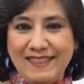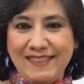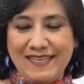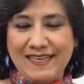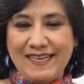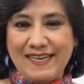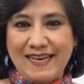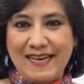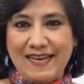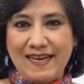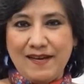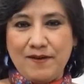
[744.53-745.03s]

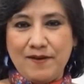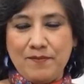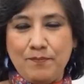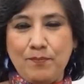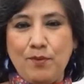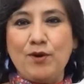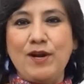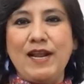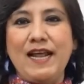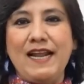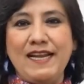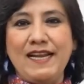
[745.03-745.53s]
It's very
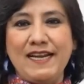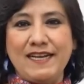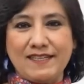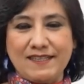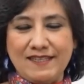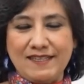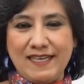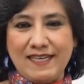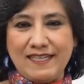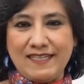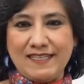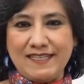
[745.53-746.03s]
different,
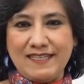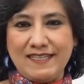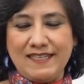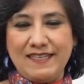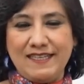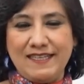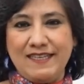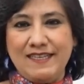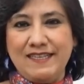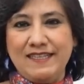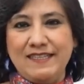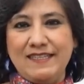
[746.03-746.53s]
and
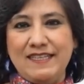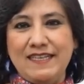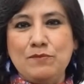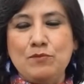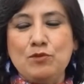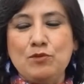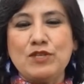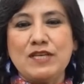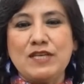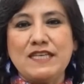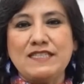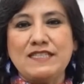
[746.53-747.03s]
it's got the
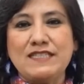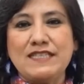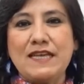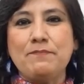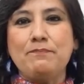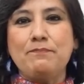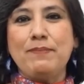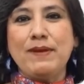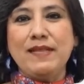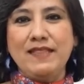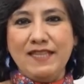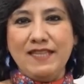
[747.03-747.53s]
new
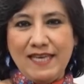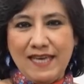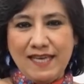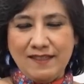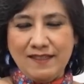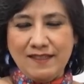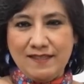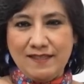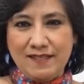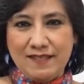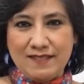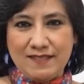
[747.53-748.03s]
ethics
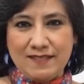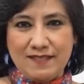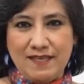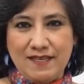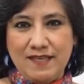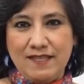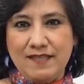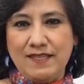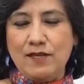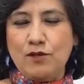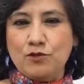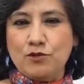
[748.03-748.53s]
to
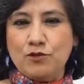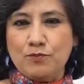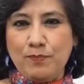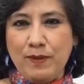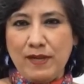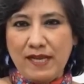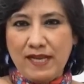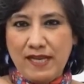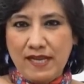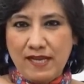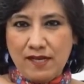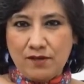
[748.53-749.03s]

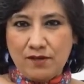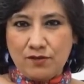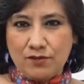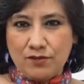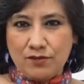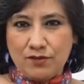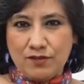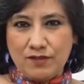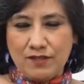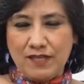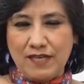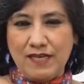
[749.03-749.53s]
be
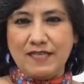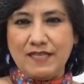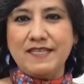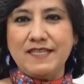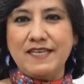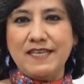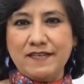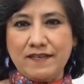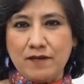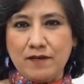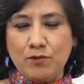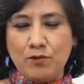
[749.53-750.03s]

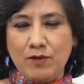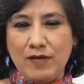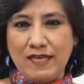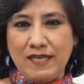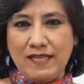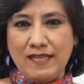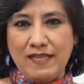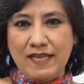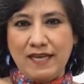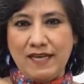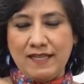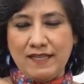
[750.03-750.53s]
cautious
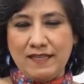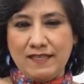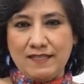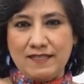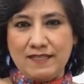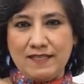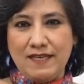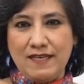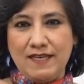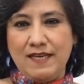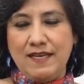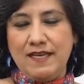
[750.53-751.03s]
of
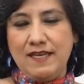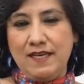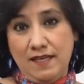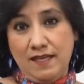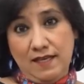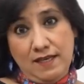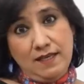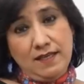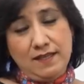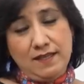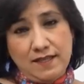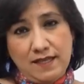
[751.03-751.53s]
the
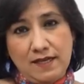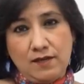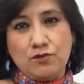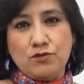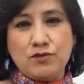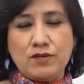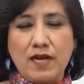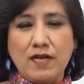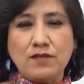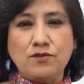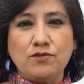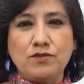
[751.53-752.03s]

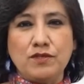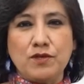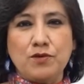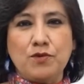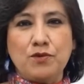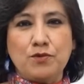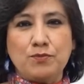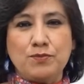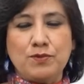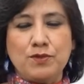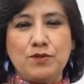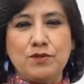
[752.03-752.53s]
stigmas
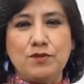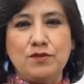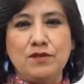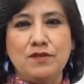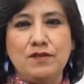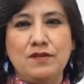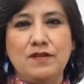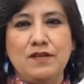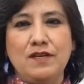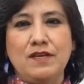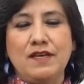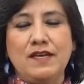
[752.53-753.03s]
and
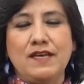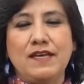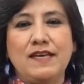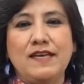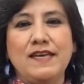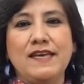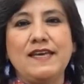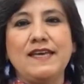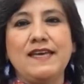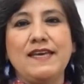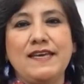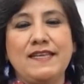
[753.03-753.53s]
dangers of
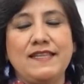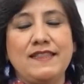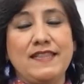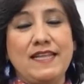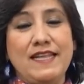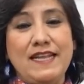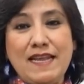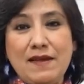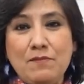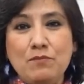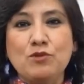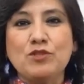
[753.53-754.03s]
telling
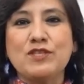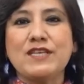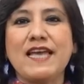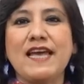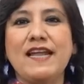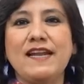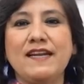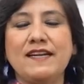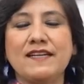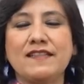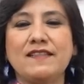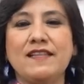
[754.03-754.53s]

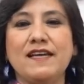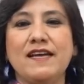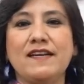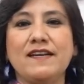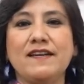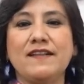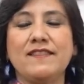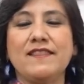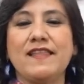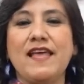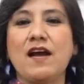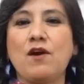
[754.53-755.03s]
that need to be
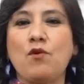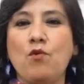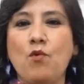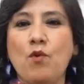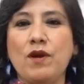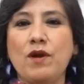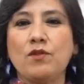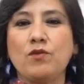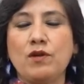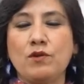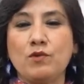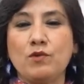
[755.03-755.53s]
addressed,
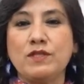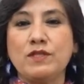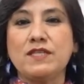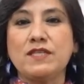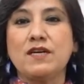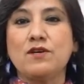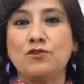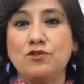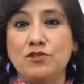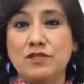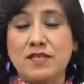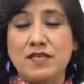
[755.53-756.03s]
and we
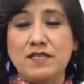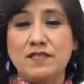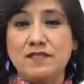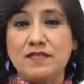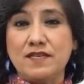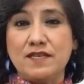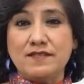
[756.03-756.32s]
need to